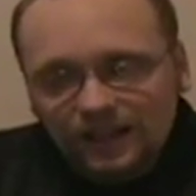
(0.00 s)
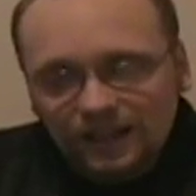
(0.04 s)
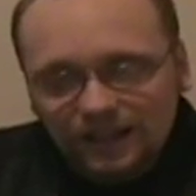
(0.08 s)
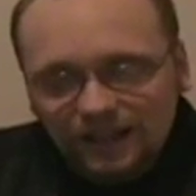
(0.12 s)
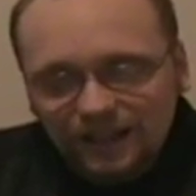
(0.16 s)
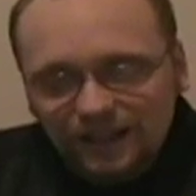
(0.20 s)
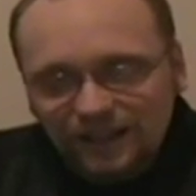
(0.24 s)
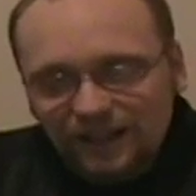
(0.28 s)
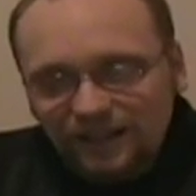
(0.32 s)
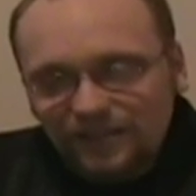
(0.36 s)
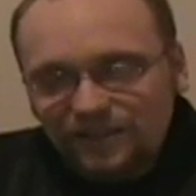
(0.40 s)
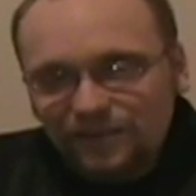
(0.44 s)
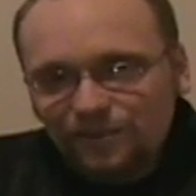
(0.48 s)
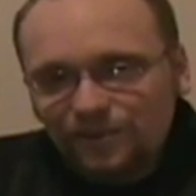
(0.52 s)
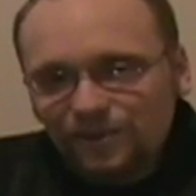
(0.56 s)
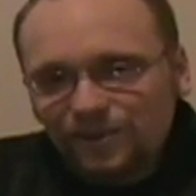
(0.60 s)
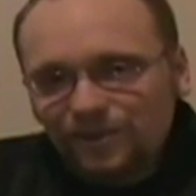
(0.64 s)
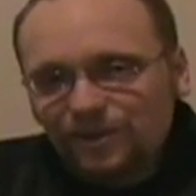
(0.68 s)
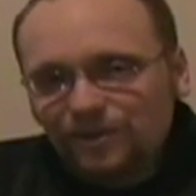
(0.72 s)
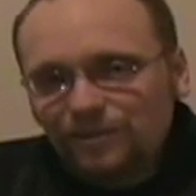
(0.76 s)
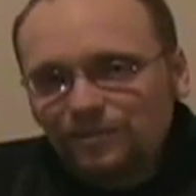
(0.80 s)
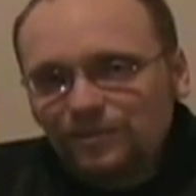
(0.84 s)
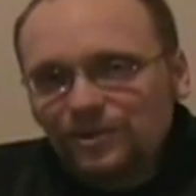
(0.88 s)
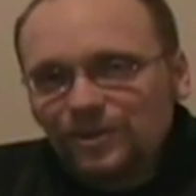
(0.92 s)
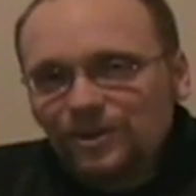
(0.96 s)
connecting
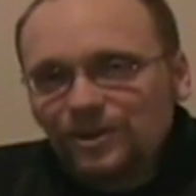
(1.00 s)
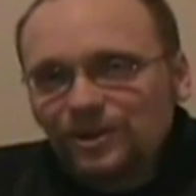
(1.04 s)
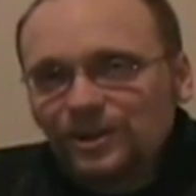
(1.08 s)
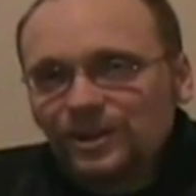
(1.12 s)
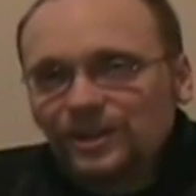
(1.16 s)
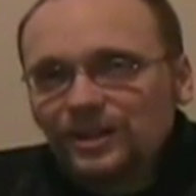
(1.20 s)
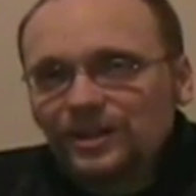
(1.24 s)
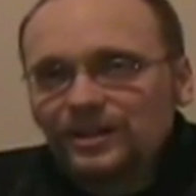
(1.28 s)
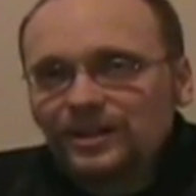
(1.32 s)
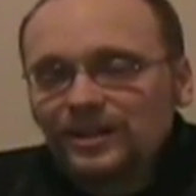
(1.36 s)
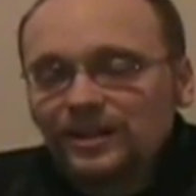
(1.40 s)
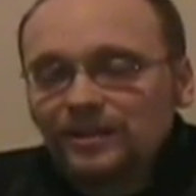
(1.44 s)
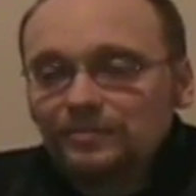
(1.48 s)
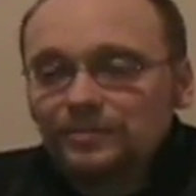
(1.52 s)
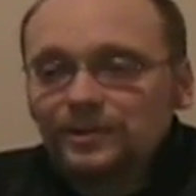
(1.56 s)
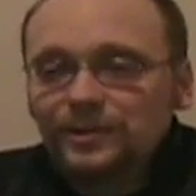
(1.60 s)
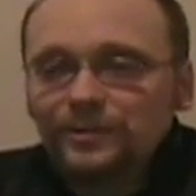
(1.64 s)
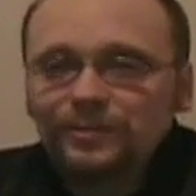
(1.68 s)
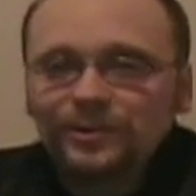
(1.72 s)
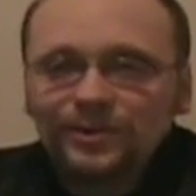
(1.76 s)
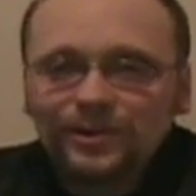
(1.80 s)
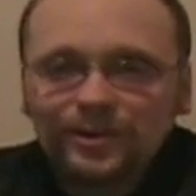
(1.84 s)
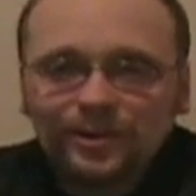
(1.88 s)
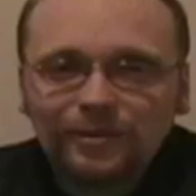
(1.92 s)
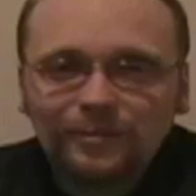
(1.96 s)
with the community, getting
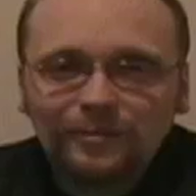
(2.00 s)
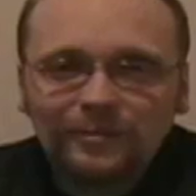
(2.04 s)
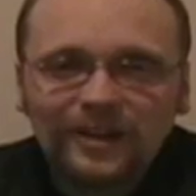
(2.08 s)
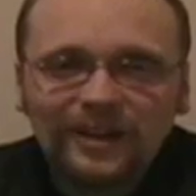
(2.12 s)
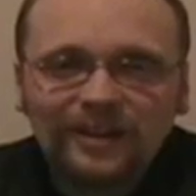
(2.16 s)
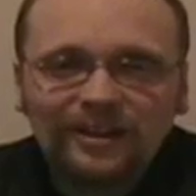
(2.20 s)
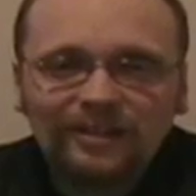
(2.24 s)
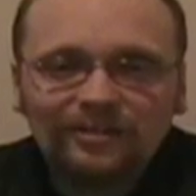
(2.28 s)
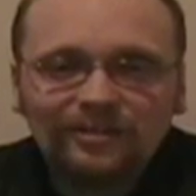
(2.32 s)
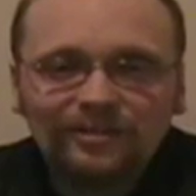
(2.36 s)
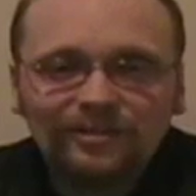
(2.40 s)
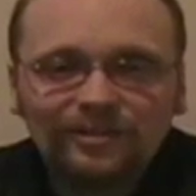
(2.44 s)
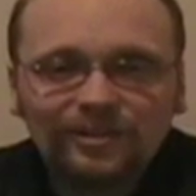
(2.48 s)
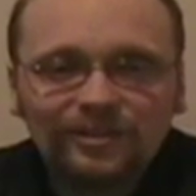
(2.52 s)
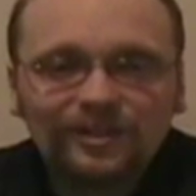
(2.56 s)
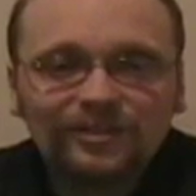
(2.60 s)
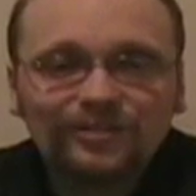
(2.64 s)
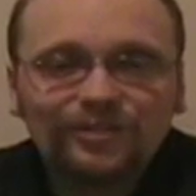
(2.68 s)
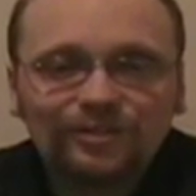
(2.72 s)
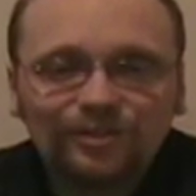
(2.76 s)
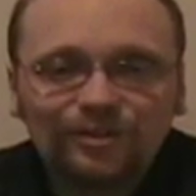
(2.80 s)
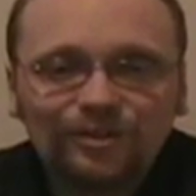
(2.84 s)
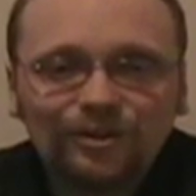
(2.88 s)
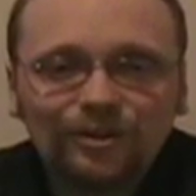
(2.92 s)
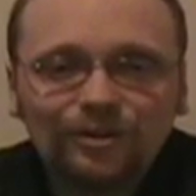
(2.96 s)
people to come out, look
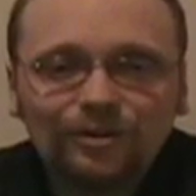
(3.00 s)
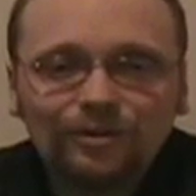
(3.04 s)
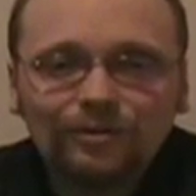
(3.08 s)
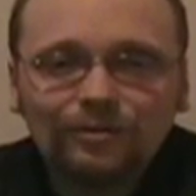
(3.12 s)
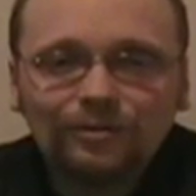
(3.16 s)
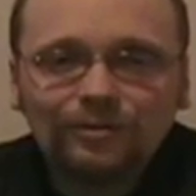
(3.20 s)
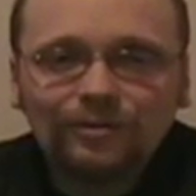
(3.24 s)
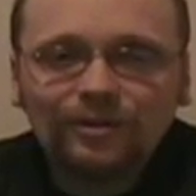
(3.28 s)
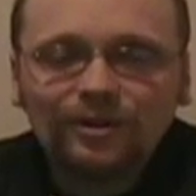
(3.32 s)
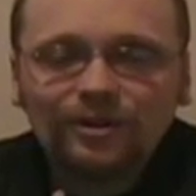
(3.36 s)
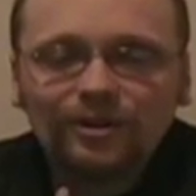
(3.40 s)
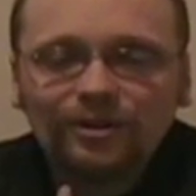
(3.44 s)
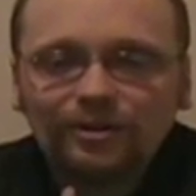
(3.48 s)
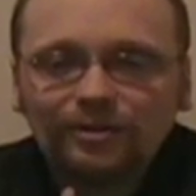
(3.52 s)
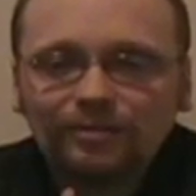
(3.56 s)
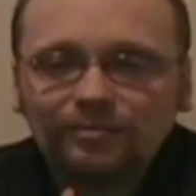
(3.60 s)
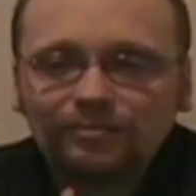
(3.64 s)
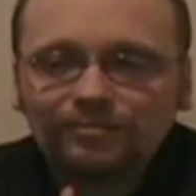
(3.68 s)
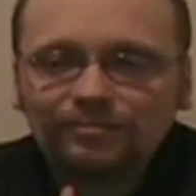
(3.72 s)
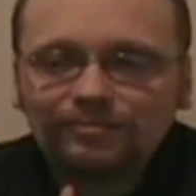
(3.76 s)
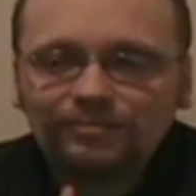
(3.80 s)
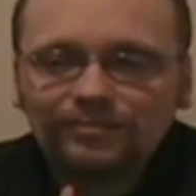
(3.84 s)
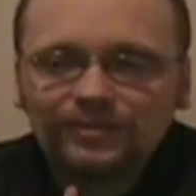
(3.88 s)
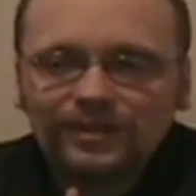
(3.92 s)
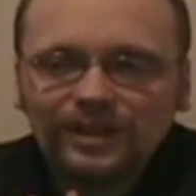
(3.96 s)
at the show.
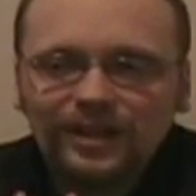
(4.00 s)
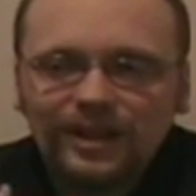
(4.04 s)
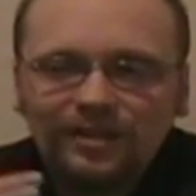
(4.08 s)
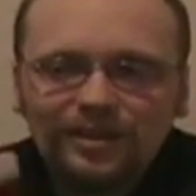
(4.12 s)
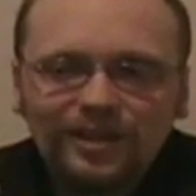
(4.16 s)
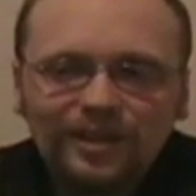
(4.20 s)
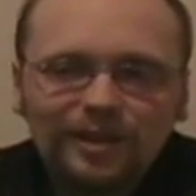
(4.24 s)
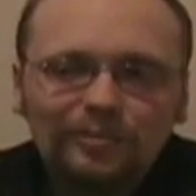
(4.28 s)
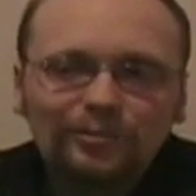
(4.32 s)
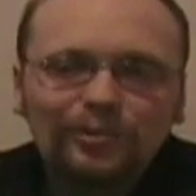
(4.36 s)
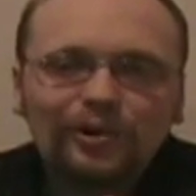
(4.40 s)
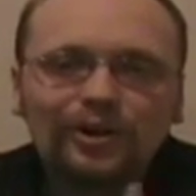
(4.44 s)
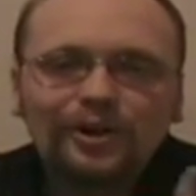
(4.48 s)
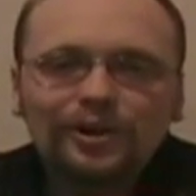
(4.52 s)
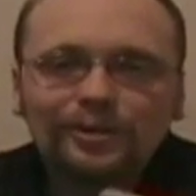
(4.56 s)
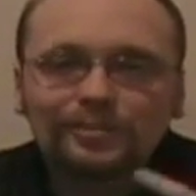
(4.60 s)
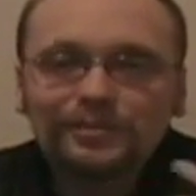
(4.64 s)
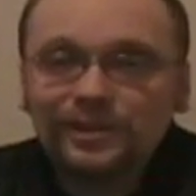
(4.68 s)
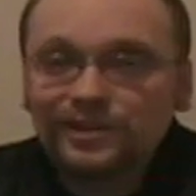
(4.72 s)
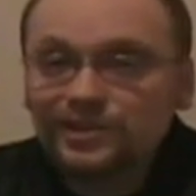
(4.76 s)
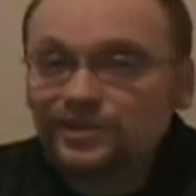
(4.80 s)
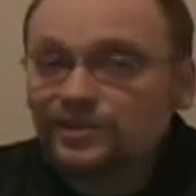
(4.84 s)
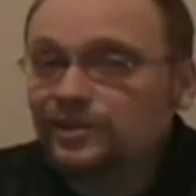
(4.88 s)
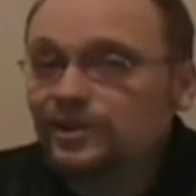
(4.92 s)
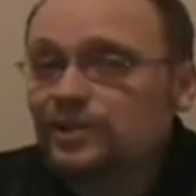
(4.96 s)
I think it brought
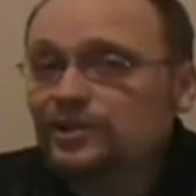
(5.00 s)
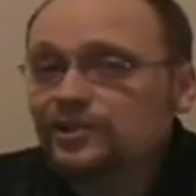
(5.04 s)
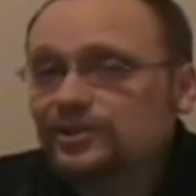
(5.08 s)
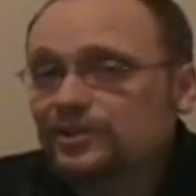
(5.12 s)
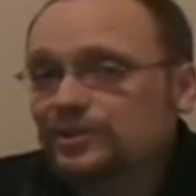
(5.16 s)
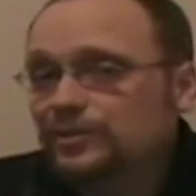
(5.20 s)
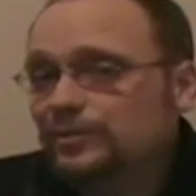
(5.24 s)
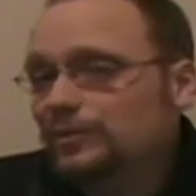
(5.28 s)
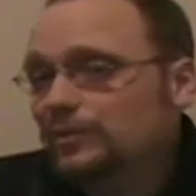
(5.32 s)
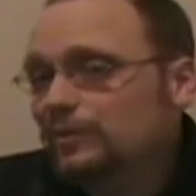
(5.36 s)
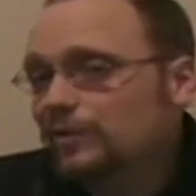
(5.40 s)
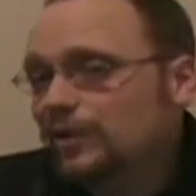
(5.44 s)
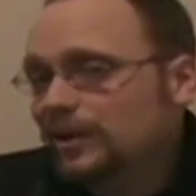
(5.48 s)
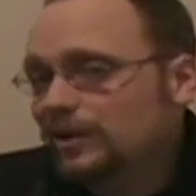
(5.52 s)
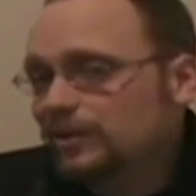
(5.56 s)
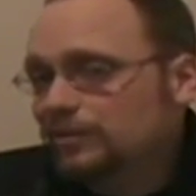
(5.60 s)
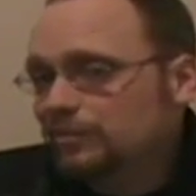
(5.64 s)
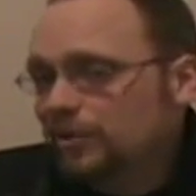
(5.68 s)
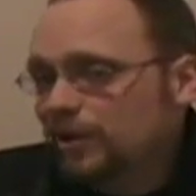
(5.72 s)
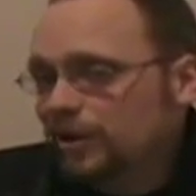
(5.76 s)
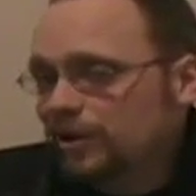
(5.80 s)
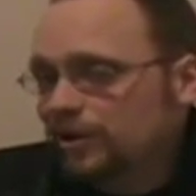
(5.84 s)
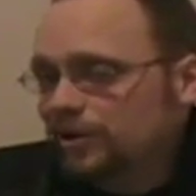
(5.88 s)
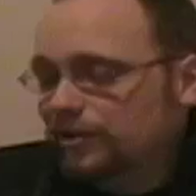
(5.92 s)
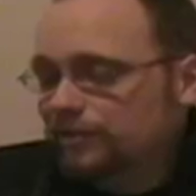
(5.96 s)
up the discussions we
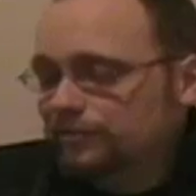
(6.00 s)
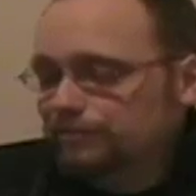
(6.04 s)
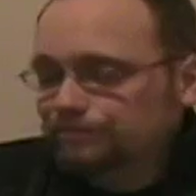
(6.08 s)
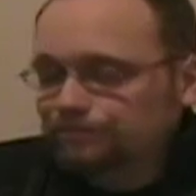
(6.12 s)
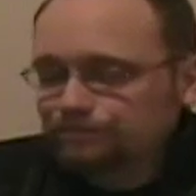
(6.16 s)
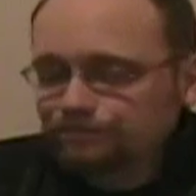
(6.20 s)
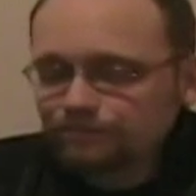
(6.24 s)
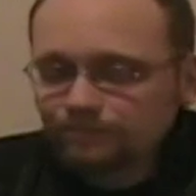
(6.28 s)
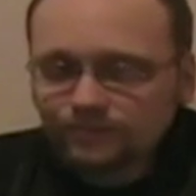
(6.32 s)
wanted brought up.